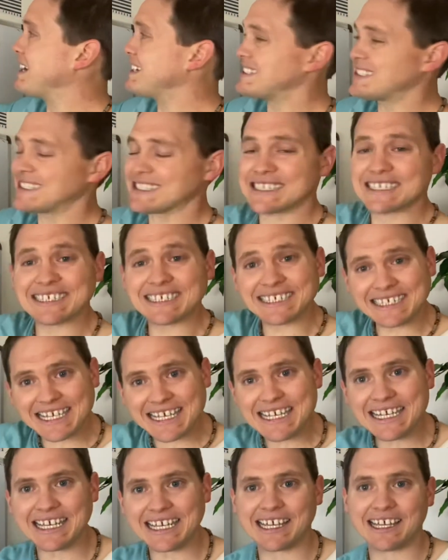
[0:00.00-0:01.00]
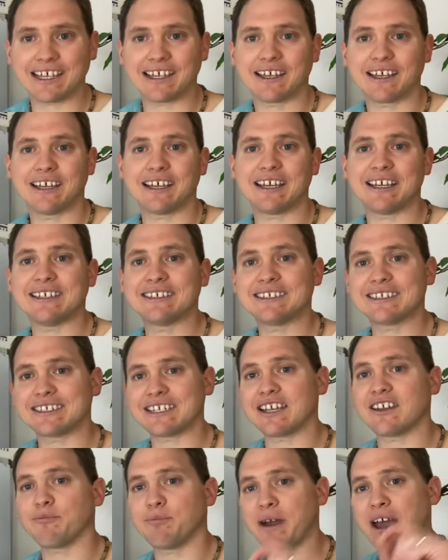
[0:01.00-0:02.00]
succeeding
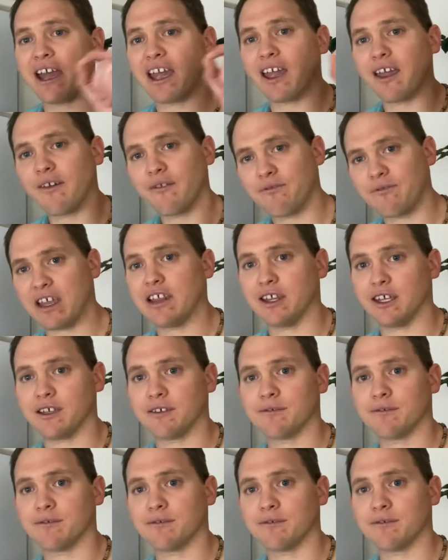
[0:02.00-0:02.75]
instead of by failing.